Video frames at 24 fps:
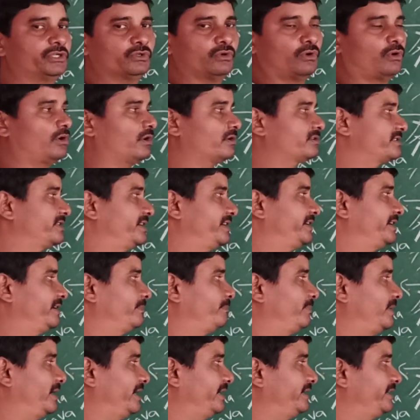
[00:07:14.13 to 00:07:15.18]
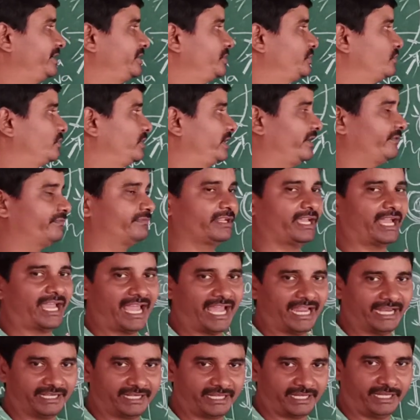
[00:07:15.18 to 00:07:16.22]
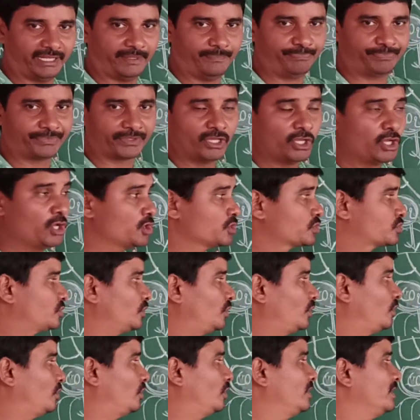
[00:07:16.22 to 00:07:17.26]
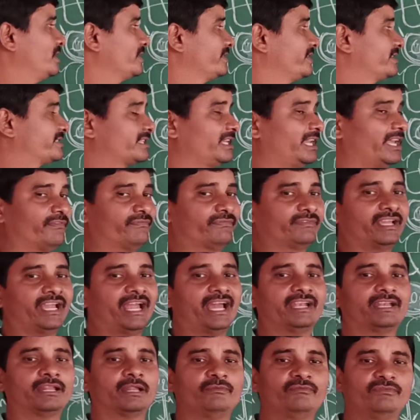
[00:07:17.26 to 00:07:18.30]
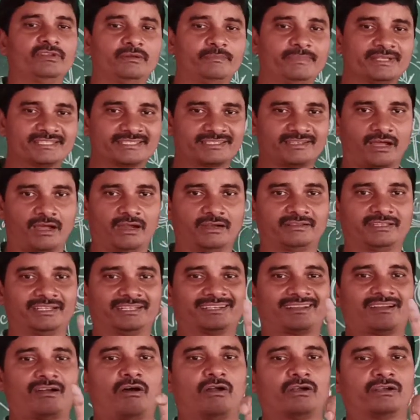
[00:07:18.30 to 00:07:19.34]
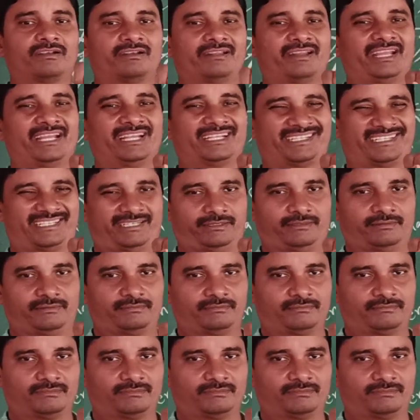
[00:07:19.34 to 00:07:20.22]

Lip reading: oxygenated blood into left atrium, so this left atrium will be start that contraction,